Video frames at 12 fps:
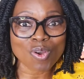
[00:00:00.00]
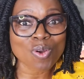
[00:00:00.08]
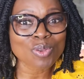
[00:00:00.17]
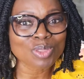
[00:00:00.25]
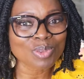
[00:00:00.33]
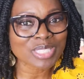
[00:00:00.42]

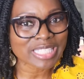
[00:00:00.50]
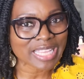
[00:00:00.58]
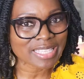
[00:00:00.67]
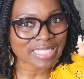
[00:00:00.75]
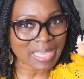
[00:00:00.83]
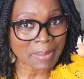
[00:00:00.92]
All those
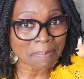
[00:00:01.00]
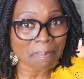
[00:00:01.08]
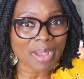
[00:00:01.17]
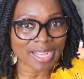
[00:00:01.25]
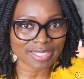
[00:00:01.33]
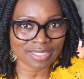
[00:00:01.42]
things
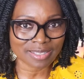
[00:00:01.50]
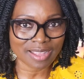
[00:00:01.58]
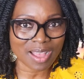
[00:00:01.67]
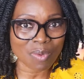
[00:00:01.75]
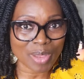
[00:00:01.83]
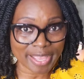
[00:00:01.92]
impact
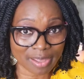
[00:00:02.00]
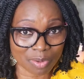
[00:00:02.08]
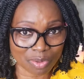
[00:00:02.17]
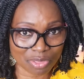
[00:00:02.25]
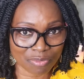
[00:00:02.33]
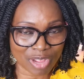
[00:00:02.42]
our
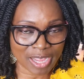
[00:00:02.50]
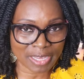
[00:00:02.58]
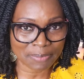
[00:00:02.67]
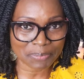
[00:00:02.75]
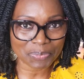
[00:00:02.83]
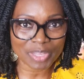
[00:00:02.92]
health,
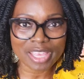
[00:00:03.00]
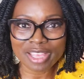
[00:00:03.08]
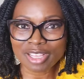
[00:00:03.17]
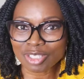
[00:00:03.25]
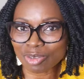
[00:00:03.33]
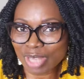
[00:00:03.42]
right?
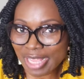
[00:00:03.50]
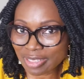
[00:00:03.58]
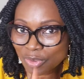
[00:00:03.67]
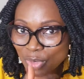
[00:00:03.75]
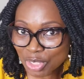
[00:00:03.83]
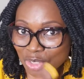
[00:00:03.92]
So
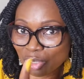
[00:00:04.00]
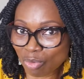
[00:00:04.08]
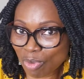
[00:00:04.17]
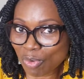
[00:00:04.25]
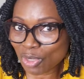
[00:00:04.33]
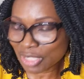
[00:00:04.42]
that's question
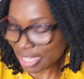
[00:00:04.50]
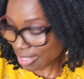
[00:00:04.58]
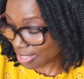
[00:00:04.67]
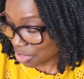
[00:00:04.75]
number one that I